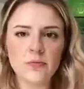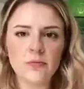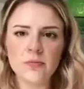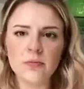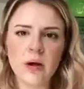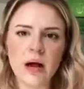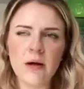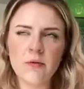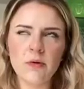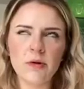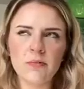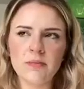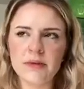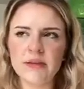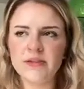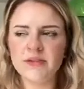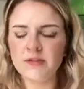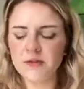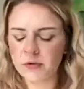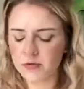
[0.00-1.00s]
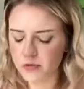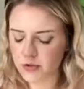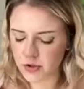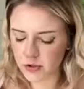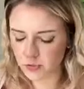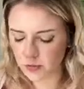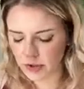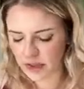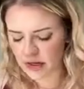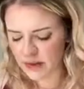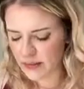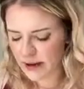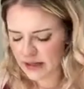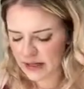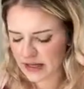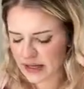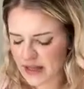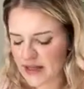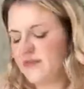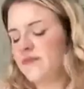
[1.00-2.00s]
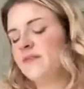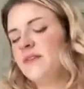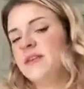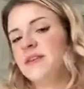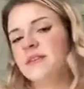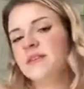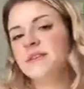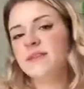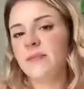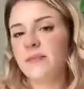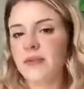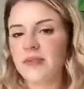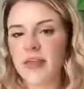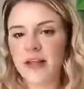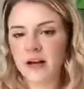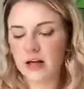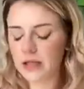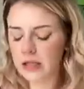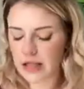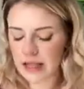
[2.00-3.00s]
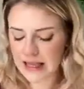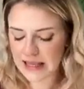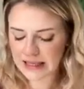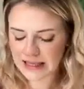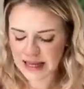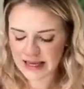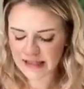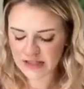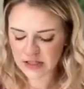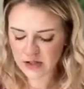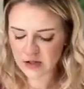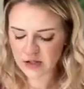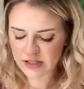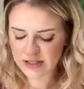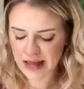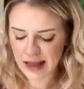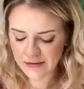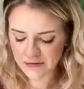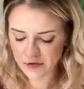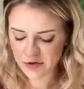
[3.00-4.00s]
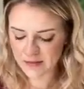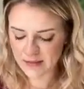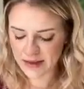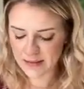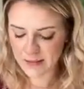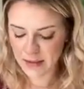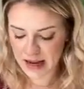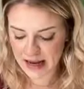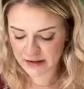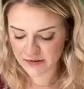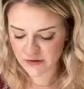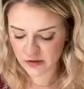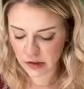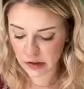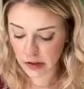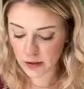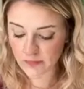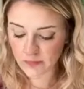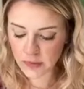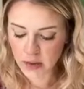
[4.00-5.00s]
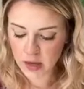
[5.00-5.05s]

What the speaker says: wouldn't be too worried about it. If this is something that your client gets, you just have to be mindful.